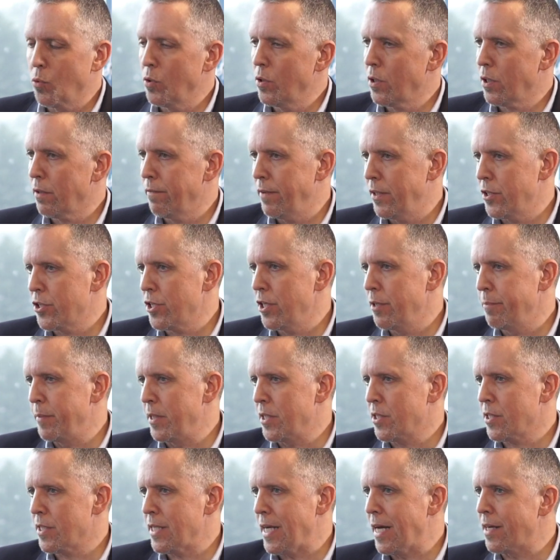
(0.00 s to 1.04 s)
work eventually be
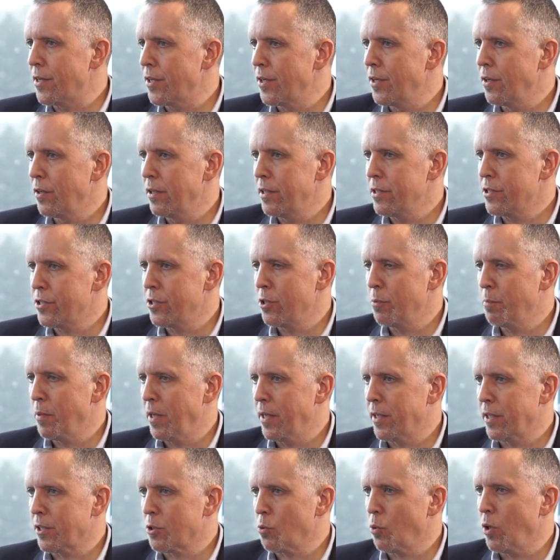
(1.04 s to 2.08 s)
standardized? Are you
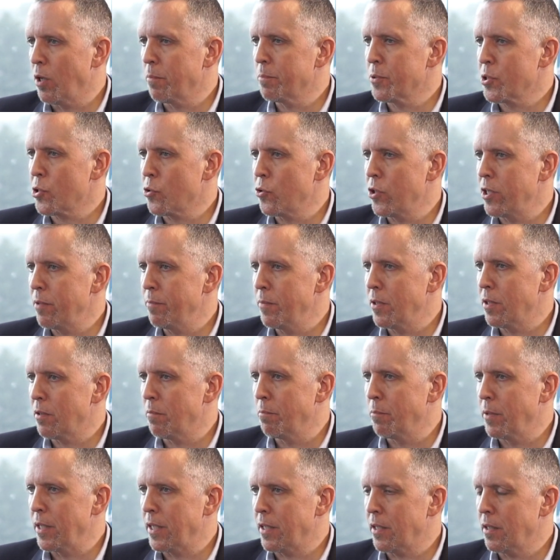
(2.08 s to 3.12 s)
planning to upstream it
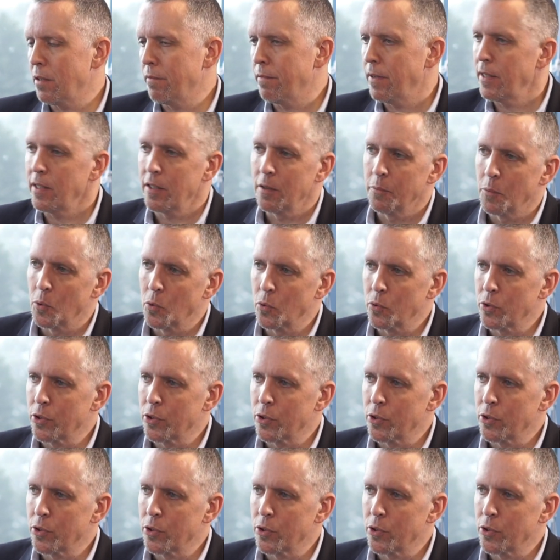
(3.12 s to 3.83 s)
and make it available